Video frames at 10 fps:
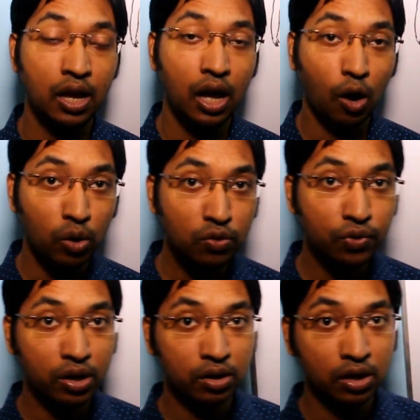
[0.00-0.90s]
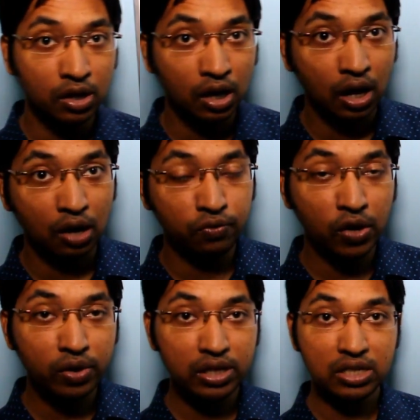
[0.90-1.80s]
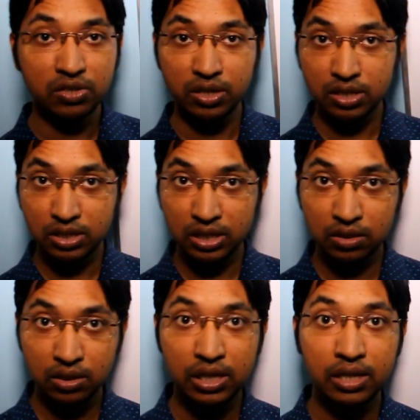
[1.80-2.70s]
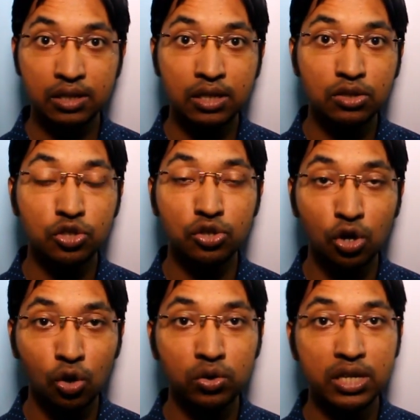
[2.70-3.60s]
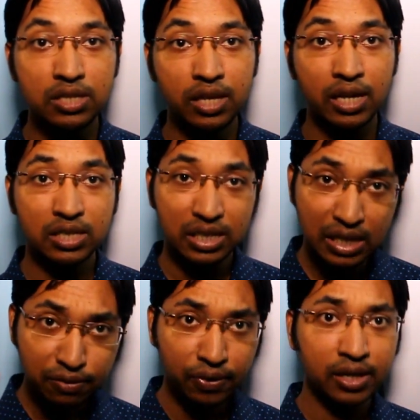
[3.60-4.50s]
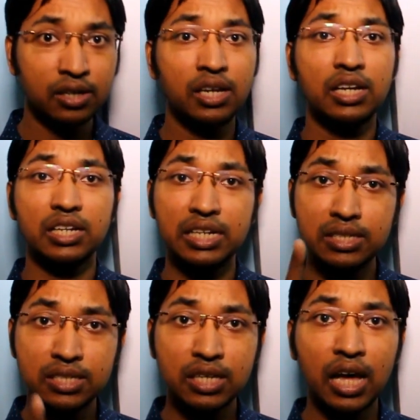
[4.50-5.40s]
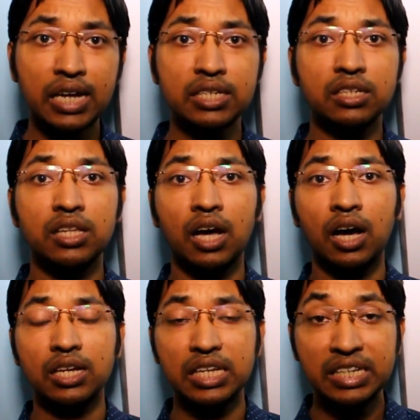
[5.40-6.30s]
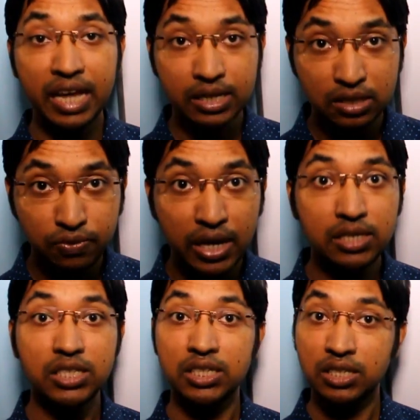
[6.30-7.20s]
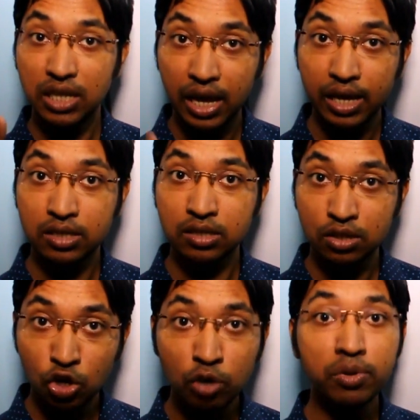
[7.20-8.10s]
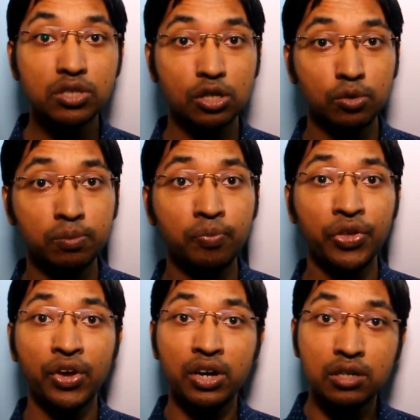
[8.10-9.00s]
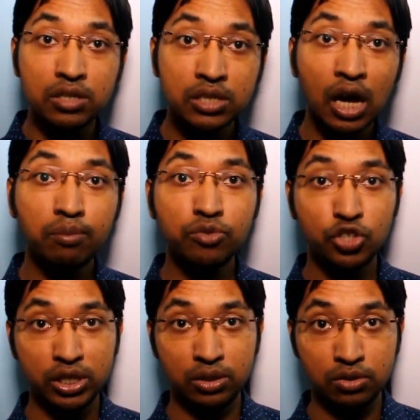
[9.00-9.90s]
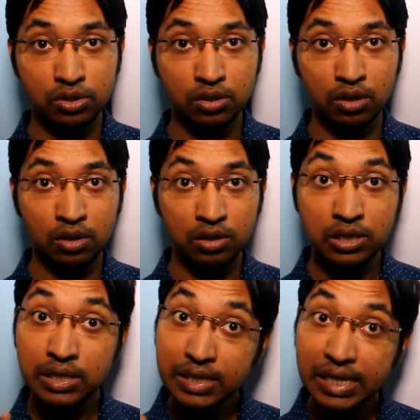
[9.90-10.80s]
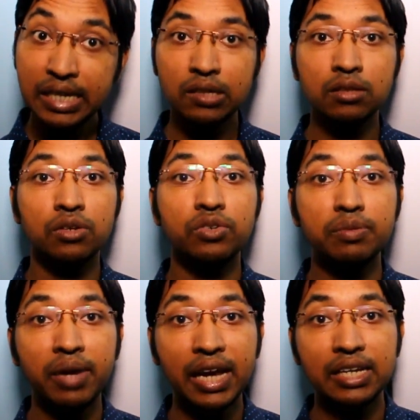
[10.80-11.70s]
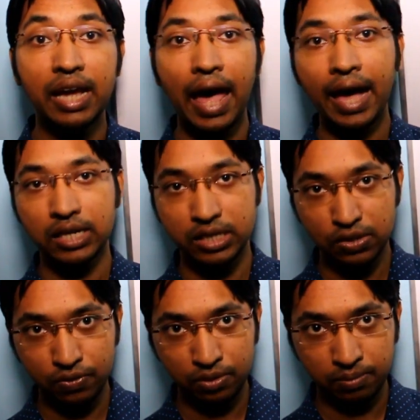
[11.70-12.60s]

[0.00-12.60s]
However, a very interesting thing to know is that even inside the inactivated X chromosome, some genes still remain active.